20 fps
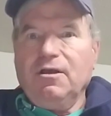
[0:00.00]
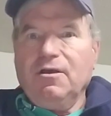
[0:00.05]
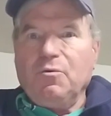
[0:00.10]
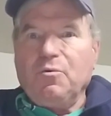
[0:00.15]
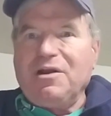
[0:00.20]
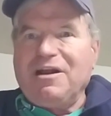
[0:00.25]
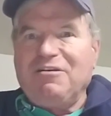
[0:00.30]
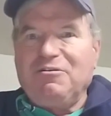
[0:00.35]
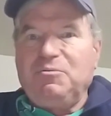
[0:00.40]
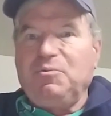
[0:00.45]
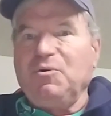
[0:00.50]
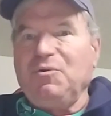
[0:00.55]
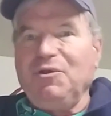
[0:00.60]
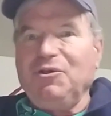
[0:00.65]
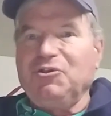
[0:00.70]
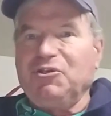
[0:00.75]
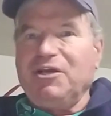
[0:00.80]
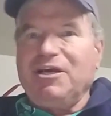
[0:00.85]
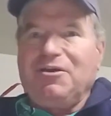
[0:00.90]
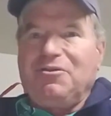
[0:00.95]
When I was putting
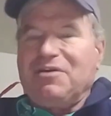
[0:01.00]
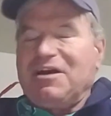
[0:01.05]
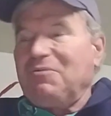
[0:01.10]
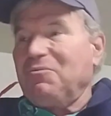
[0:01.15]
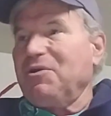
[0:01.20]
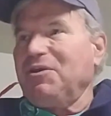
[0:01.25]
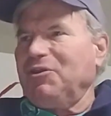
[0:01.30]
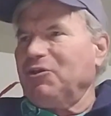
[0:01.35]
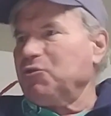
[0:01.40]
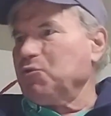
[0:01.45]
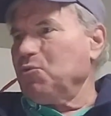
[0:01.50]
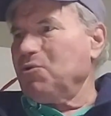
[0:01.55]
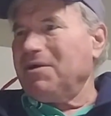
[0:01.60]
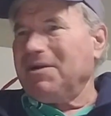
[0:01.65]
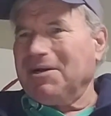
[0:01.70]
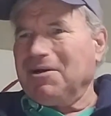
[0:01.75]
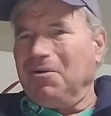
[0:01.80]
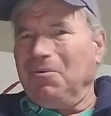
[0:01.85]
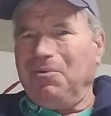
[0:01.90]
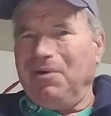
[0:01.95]
these together, I read this one.
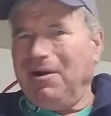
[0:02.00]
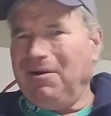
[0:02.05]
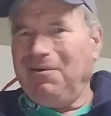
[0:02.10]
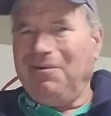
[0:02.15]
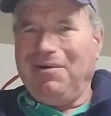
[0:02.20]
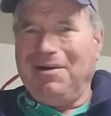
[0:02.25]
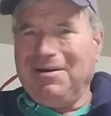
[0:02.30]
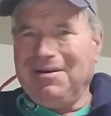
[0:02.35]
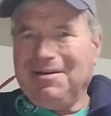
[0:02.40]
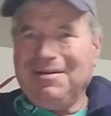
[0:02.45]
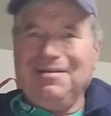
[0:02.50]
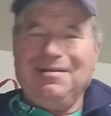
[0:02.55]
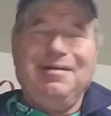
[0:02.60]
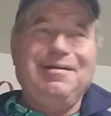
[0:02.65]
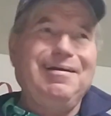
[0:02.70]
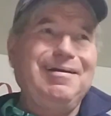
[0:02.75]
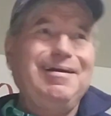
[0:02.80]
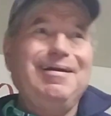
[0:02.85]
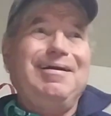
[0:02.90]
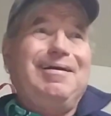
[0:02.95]
I go,
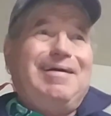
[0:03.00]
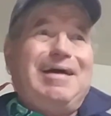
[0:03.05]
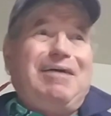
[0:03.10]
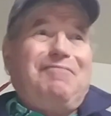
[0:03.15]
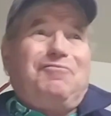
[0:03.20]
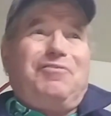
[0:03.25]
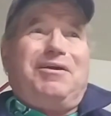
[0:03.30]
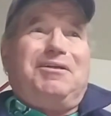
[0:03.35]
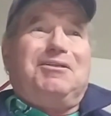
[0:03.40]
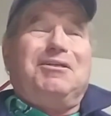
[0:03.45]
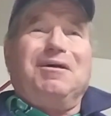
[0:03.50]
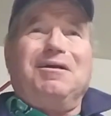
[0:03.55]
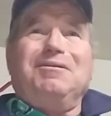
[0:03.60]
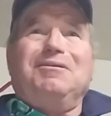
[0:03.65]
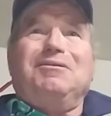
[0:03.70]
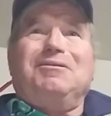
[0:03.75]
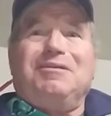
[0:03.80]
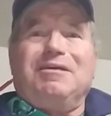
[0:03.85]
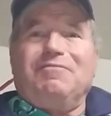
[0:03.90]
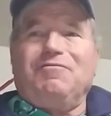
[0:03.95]
I've read tons
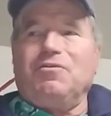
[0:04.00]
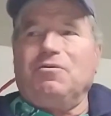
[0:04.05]
of stuff.